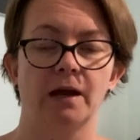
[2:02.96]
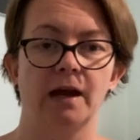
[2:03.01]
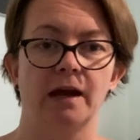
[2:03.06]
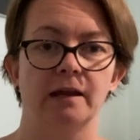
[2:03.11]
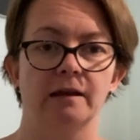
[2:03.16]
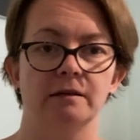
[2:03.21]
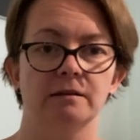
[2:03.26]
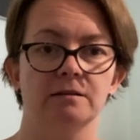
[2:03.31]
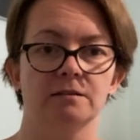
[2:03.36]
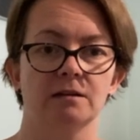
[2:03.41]

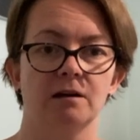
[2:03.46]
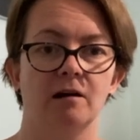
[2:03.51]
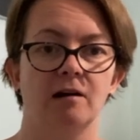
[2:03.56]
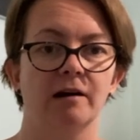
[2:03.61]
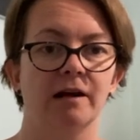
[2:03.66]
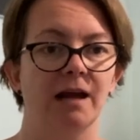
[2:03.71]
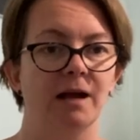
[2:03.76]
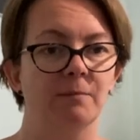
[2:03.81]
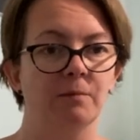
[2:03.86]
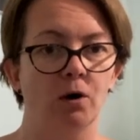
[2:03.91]
and I
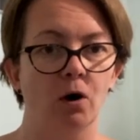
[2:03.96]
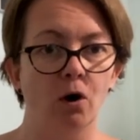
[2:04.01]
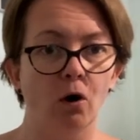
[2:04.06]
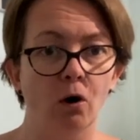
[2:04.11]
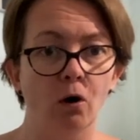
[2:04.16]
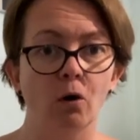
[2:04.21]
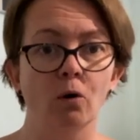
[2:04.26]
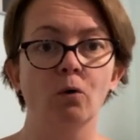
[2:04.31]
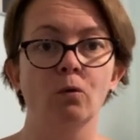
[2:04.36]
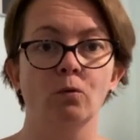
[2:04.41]
am
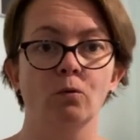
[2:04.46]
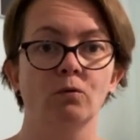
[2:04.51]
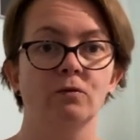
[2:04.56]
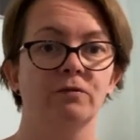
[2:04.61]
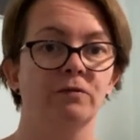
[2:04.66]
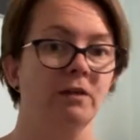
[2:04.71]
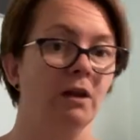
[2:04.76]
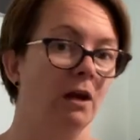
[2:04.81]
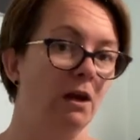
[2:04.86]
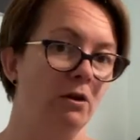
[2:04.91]
all
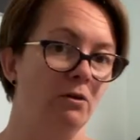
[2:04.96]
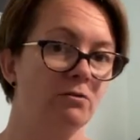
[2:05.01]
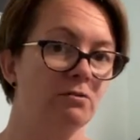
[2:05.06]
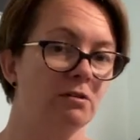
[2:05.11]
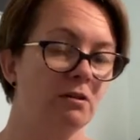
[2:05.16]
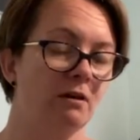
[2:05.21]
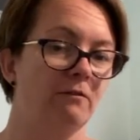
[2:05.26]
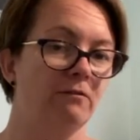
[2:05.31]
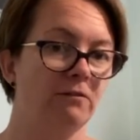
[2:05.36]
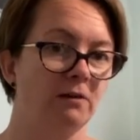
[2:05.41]
for the loose,
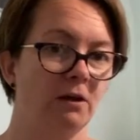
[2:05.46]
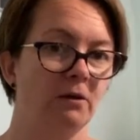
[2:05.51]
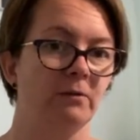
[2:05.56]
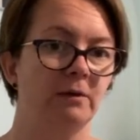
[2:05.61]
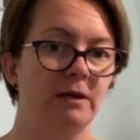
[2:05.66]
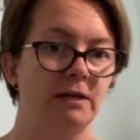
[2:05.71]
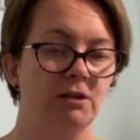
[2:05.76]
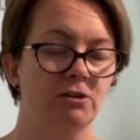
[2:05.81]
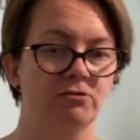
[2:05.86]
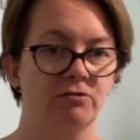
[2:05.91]

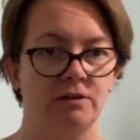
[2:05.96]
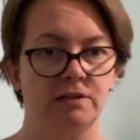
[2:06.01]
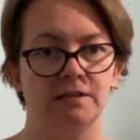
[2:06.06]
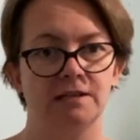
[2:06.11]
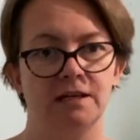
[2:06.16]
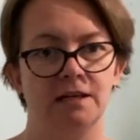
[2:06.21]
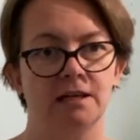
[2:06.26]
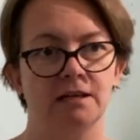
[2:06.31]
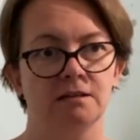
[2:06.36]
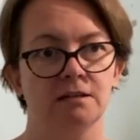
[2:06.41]
flowy
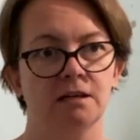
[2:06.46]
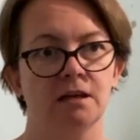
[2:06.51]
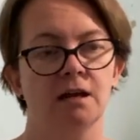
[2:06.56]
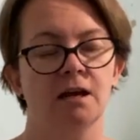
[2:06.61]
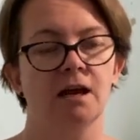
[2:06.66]
dresses